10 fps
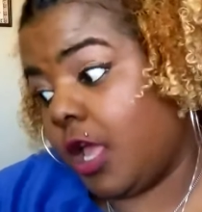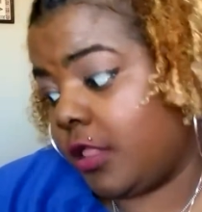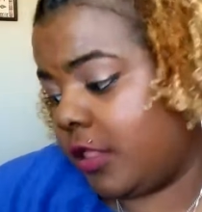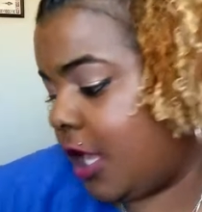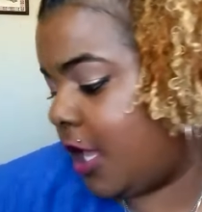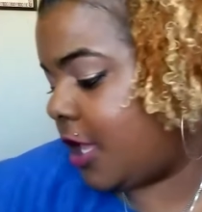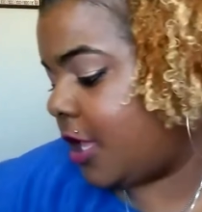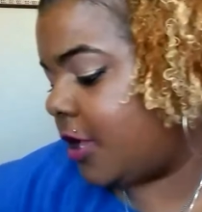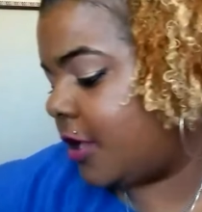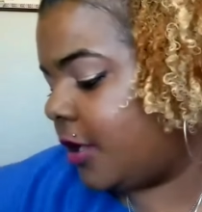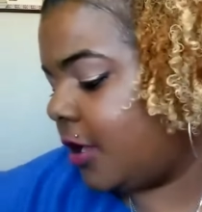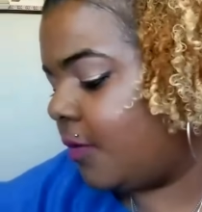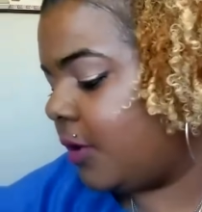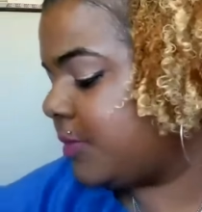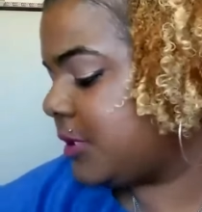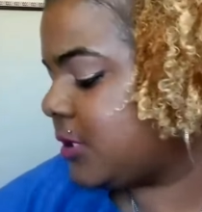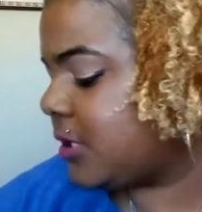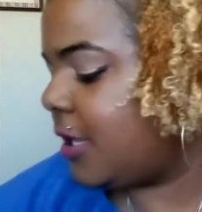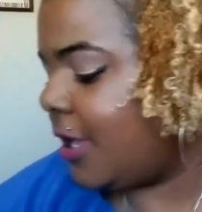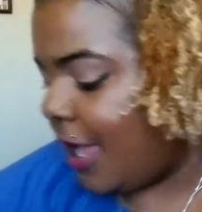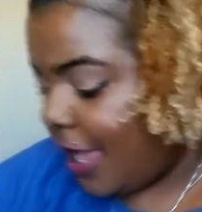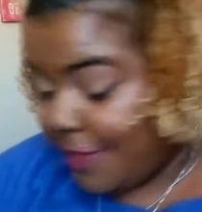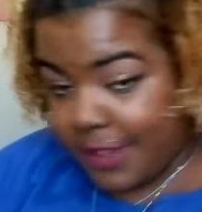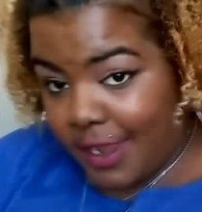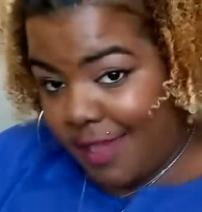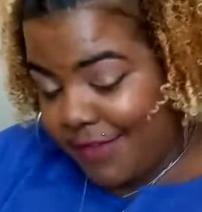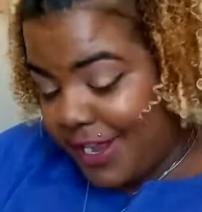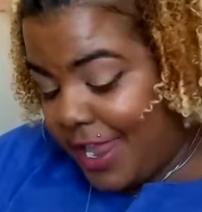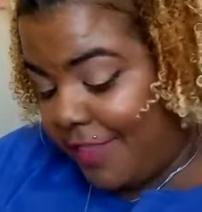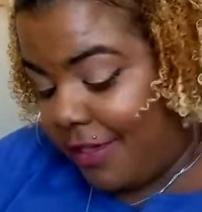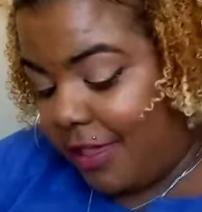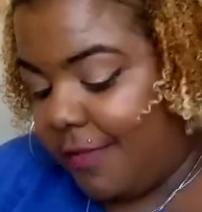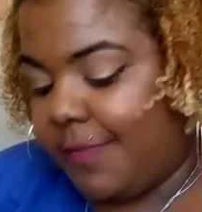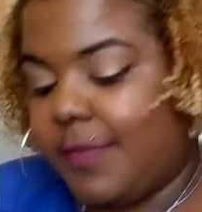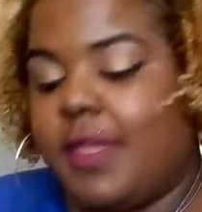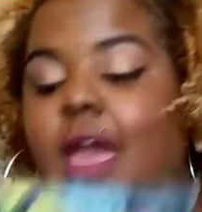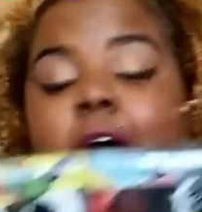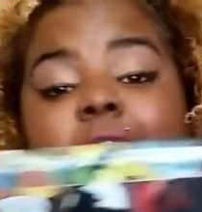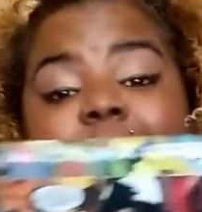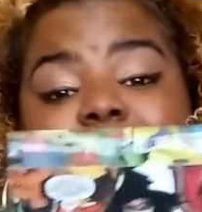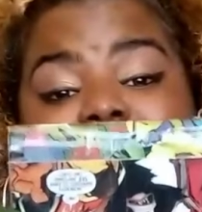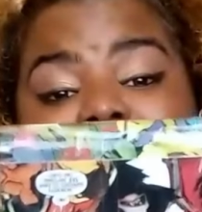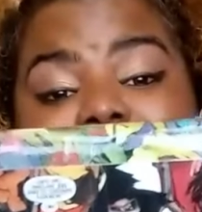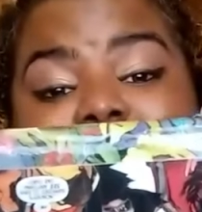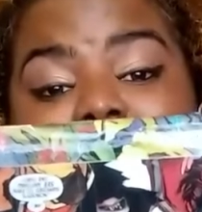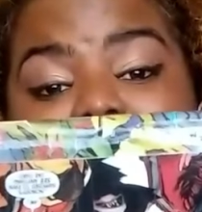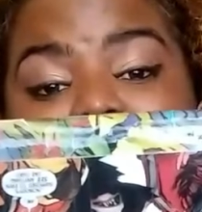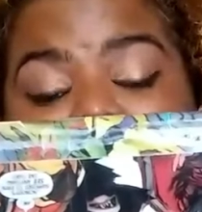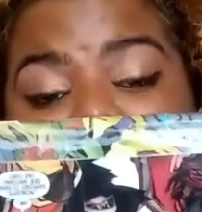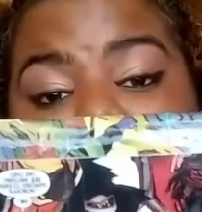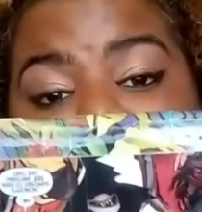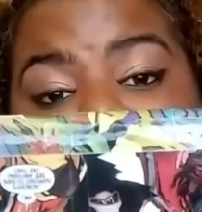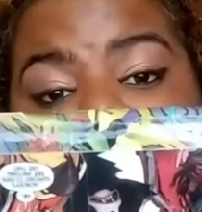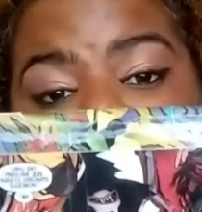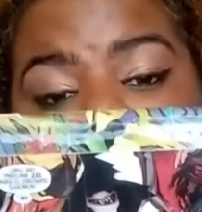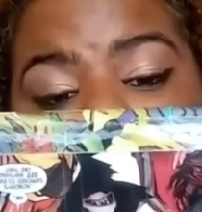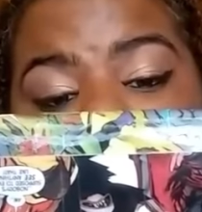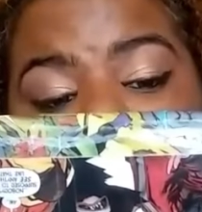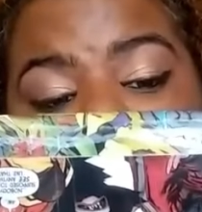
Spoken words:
And then, whoops. And then I have another. And this is the second one that I made.